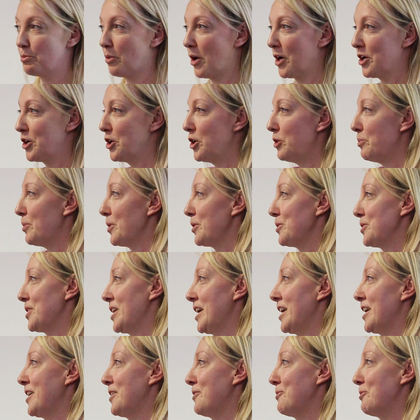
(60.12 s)
my new
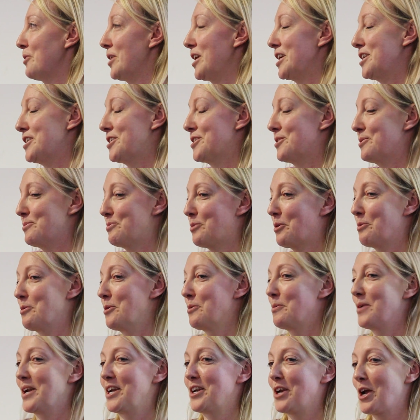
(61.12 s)
building, which
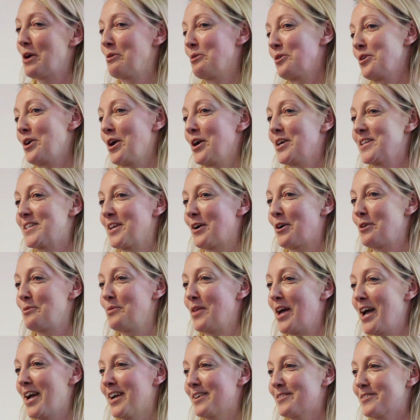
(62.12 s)
probably no one knows that I'm
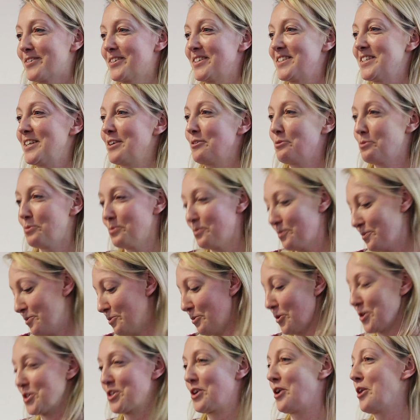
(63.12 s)
there because it
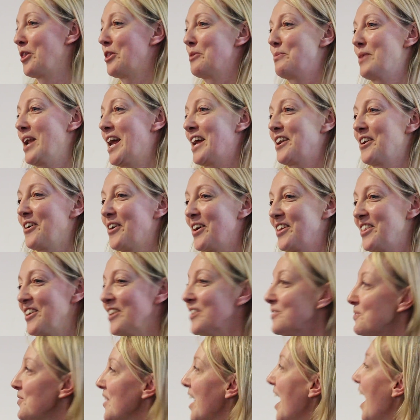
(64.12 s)
wasn't on the plan either.